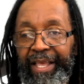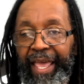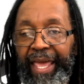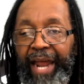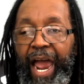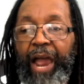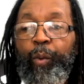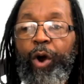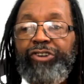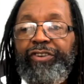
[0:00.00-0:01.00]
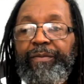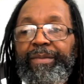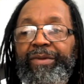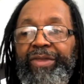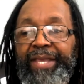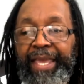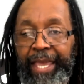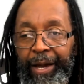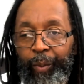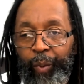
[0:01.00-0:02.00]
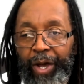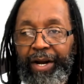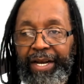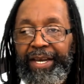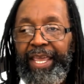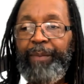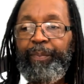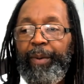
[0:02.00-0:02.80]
and our worship to him will indeed